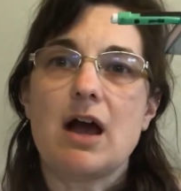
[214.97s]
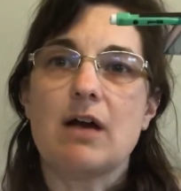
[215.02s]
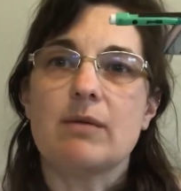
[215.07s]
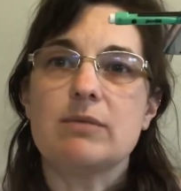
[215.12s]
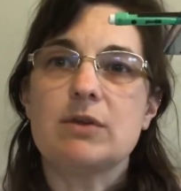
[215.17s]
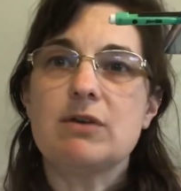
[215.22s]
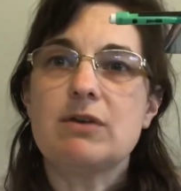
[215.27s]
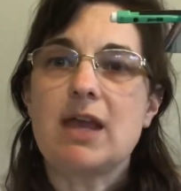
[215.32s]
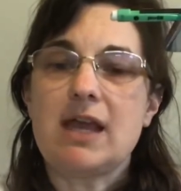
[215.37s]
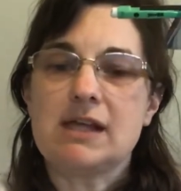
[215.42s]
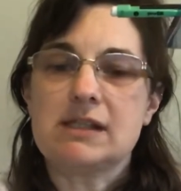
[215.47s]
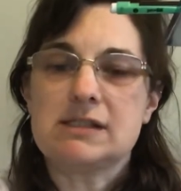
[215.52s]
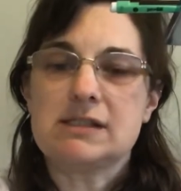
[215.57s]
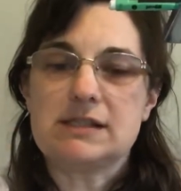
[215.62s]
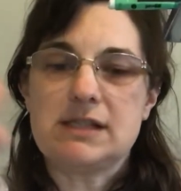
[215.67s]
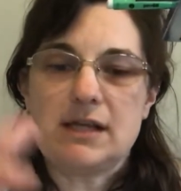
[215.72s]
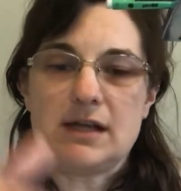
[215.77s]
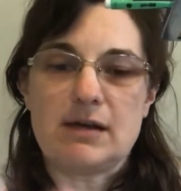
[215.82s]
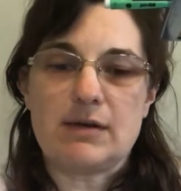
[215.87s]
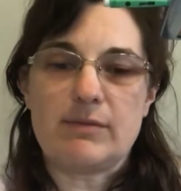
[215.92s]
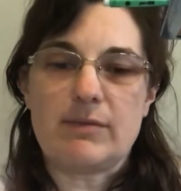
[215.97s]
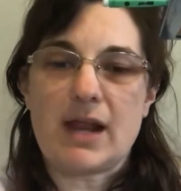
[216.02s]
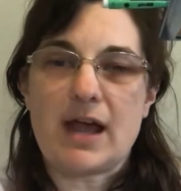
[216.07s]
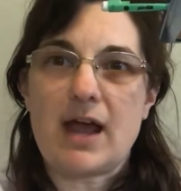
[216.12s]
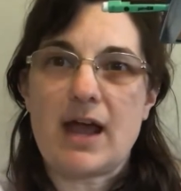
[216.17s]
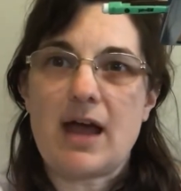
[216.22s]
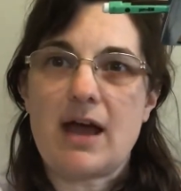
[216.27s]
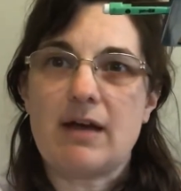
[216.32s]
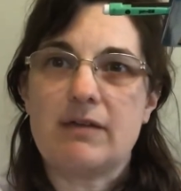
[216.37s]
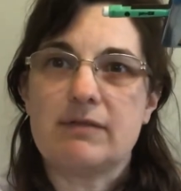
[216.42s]
You can't see it, but I
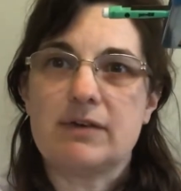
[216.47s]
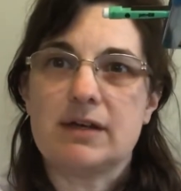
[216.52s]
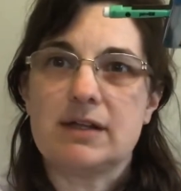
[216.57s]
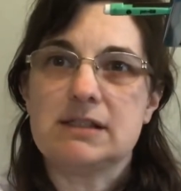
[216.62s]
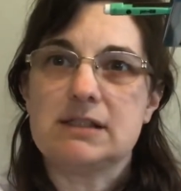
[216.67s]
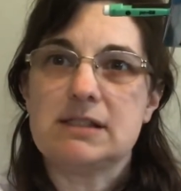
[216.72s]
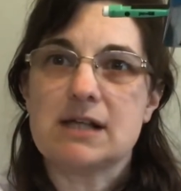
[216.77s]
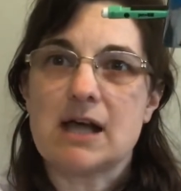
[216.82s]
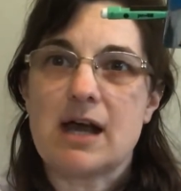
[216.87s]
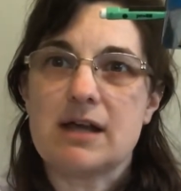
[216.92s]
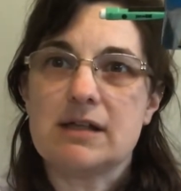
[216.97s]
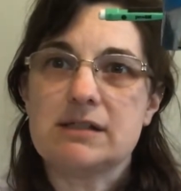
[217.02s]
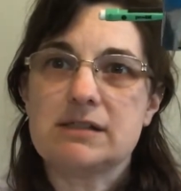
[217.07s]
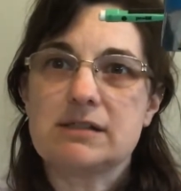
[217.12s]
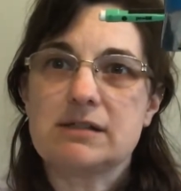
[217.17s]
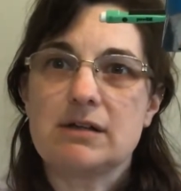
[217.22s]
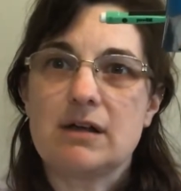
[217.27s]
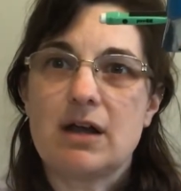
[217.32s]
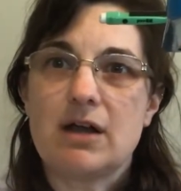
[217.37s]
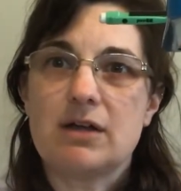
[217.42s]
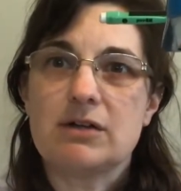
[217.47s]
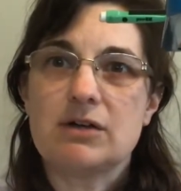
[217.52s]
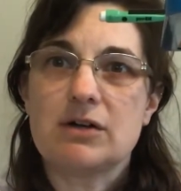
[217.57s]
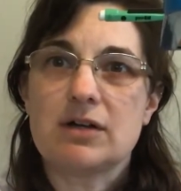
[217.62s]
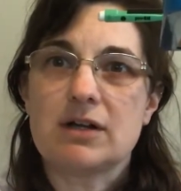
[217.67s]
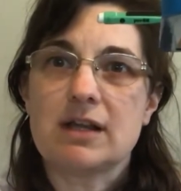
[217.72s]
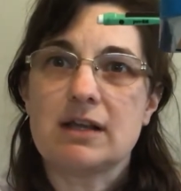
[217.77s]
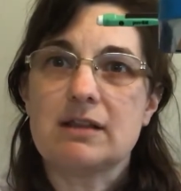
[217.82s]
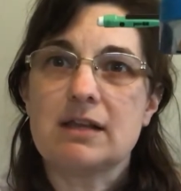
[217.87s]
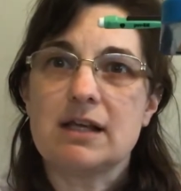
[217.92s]
have a desk
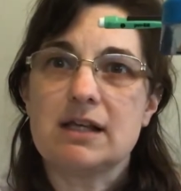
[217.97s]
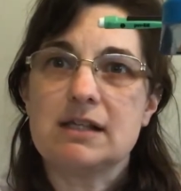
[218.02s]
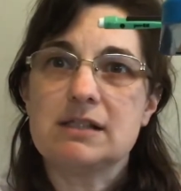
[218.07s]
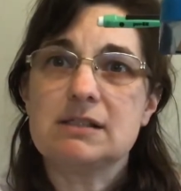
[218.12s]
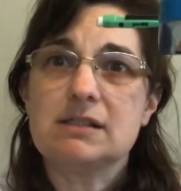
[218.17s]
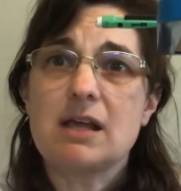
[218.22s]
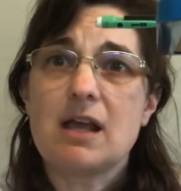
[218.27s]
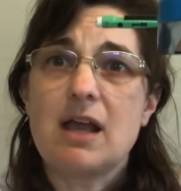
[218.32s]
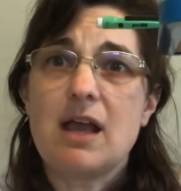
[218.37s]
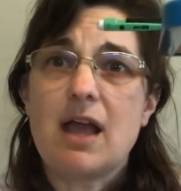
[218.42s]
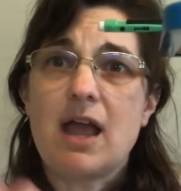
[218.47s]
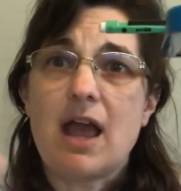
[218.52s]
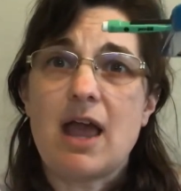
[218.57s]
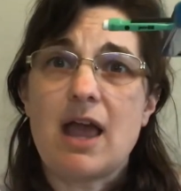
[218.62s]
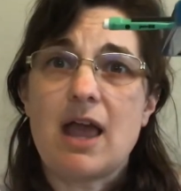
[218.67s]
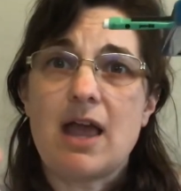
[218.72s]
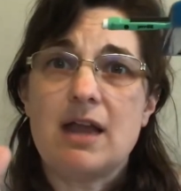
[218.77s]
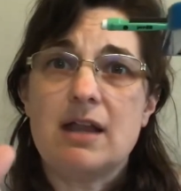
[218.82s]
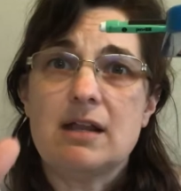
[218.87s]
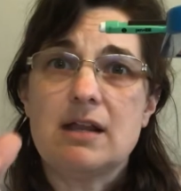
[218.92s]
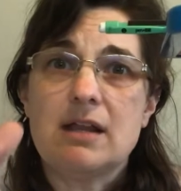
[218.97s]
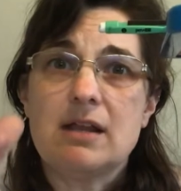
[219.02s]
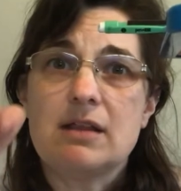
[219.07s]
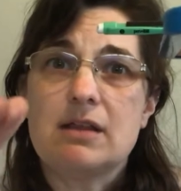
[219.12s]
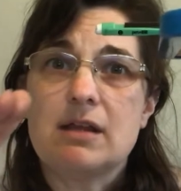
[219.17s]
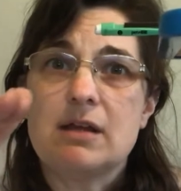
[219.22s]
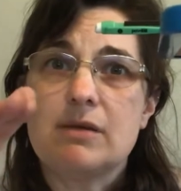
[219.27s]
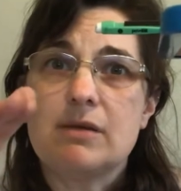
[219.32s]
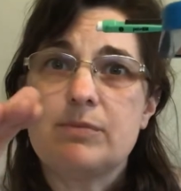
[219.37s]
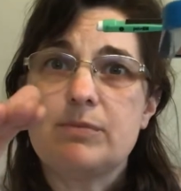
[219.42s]
underneath this, and
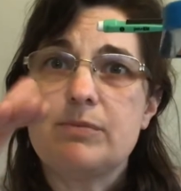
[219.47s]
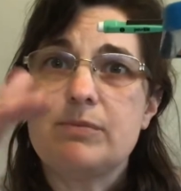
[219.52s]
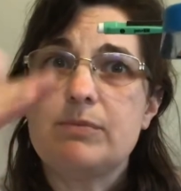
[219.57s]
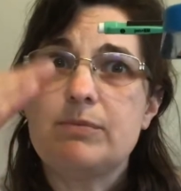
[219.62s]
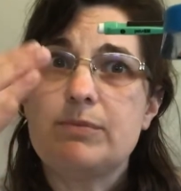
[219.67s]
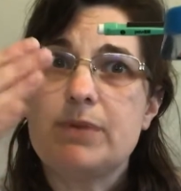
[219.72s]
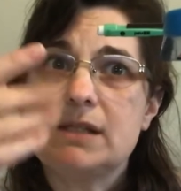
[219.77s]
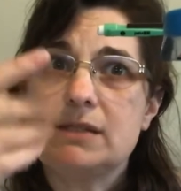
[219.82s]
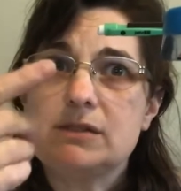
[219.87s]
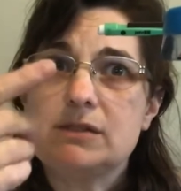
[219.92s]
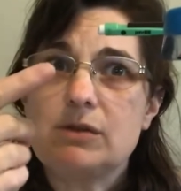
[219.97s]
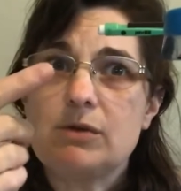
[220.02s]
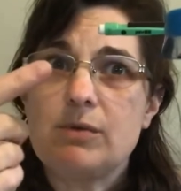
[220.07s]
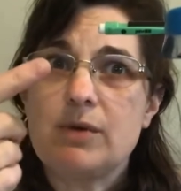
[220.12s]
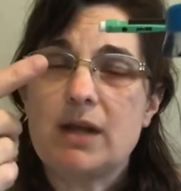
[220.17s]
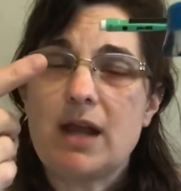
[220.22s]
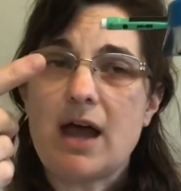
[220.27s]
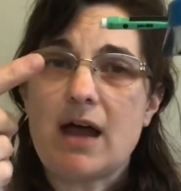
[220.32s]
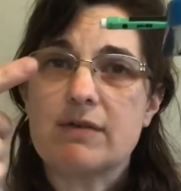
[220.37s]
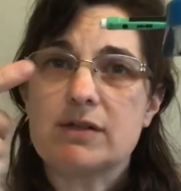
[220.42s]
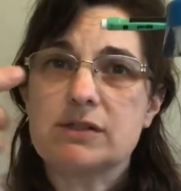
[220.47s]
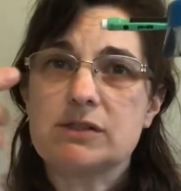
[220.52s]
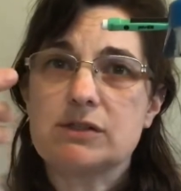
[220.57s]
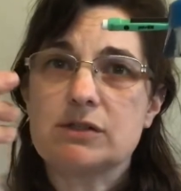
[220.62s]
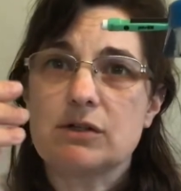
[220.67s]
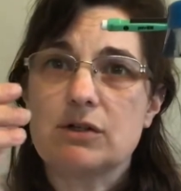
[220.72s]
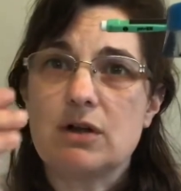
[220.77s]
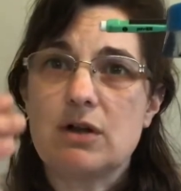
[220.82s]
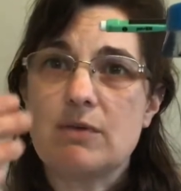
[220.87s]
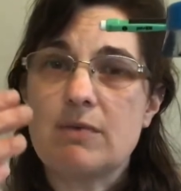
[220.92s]
the pencil would have a
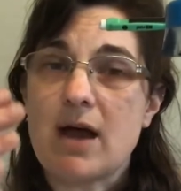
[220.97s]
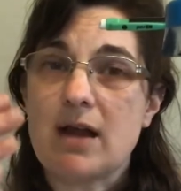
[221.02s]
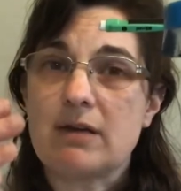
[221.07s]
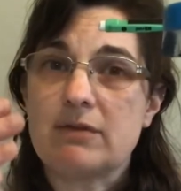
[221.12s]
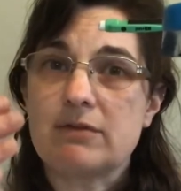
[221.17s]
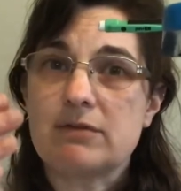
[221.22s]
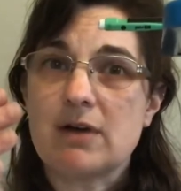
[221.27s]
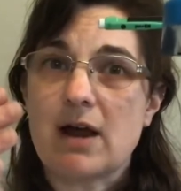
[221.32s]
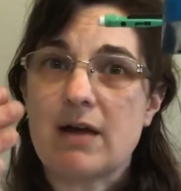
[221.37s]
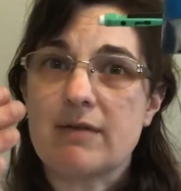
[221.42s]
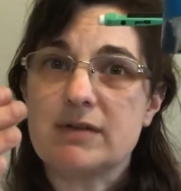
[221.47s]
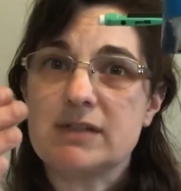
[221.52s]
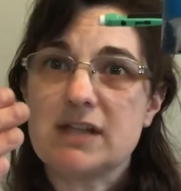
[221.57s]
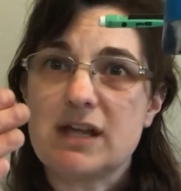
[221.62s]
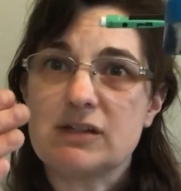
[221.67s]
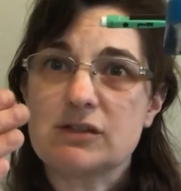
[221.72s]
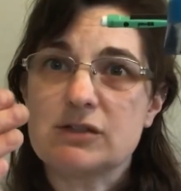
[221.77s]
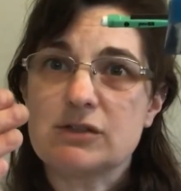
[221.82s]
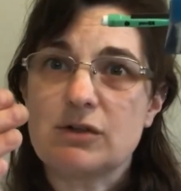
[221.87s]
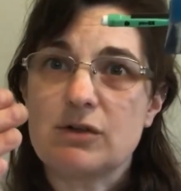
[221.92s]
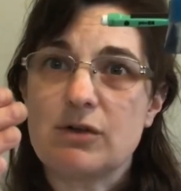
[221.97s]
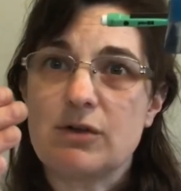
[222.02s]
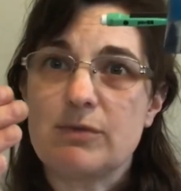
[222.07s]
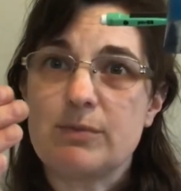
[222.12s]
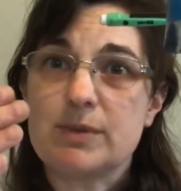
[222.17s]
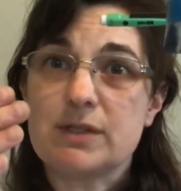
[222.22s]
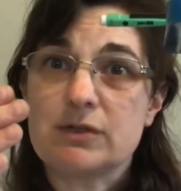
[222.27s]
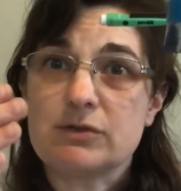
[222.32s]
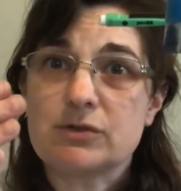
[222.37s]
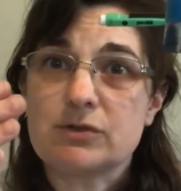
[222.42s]
certain amount of gravitational
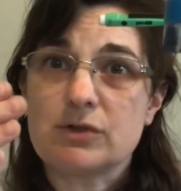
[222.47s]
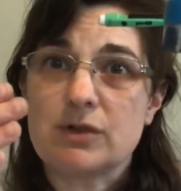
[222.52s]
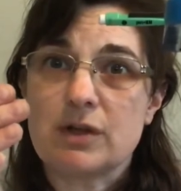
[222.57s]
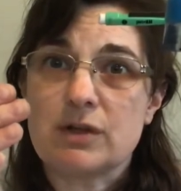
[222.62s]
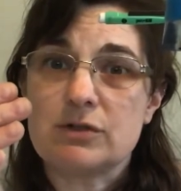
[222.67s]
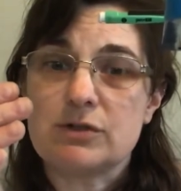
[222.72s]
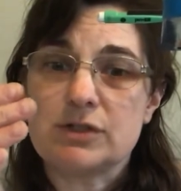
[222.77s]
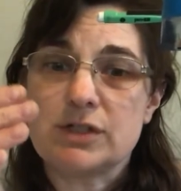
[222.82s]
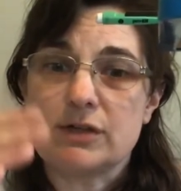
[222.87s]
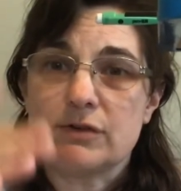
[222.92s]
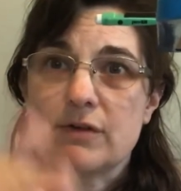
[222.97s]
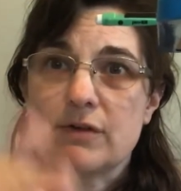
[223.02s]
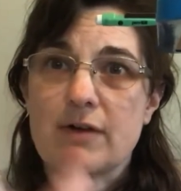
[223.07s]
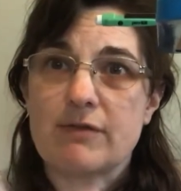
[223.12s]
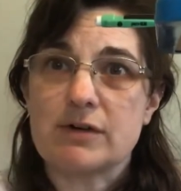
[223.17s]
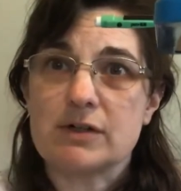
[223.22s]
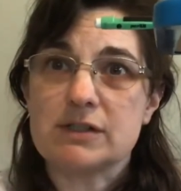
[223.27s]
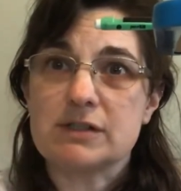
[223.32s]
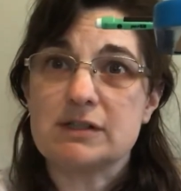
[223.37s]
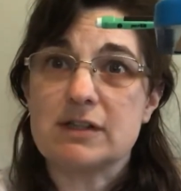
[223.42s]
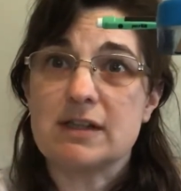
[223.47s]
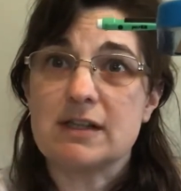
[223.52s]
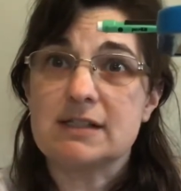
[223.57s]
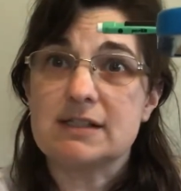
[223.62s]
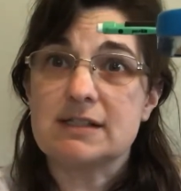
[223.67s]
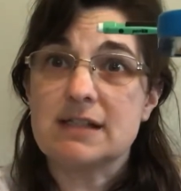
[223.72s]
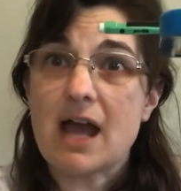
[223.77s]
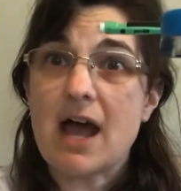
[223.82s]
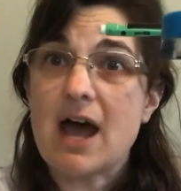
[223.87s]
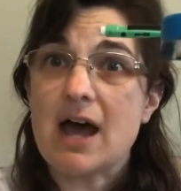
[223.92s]
potential energy in reference to the
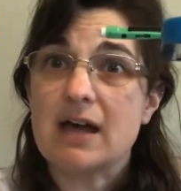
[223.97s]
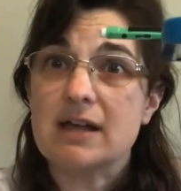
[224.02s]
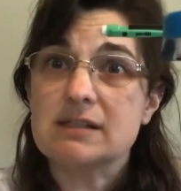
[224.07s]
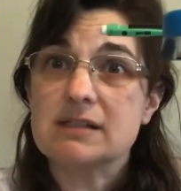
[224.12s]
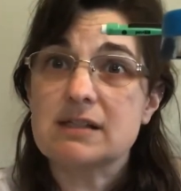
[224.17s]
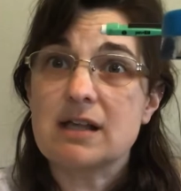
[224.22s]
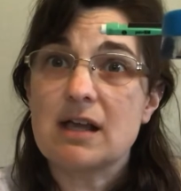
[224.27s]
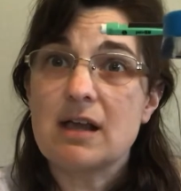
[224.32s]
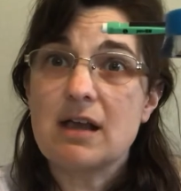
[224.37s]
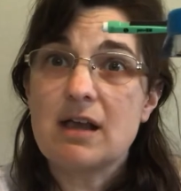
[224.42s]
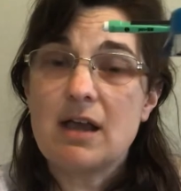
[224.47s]
desk,